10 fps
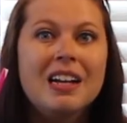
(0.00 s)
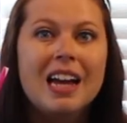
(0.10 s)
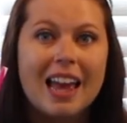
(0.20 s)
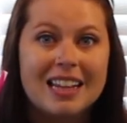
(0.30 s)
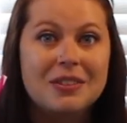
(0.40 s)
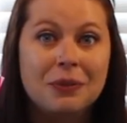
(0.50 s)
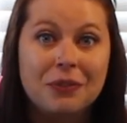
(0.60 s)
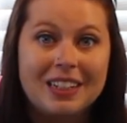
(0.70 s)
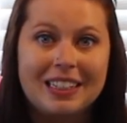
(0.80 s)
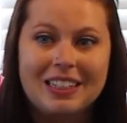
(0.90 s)
It's
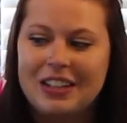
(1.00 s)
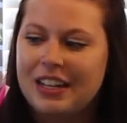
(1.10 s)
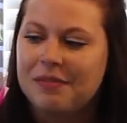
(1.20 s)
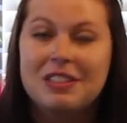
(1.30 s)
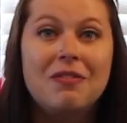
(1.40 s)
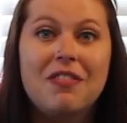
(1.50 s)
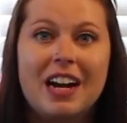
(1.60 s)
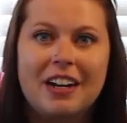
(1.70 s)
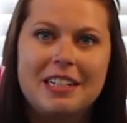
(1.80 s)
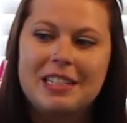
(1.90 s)
really good. It's
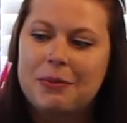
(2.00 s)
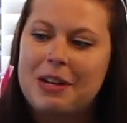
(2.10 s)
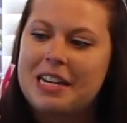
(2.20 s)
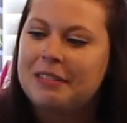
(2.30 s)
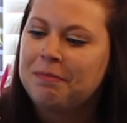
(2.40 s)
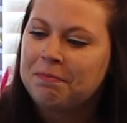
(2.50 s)
very sweet.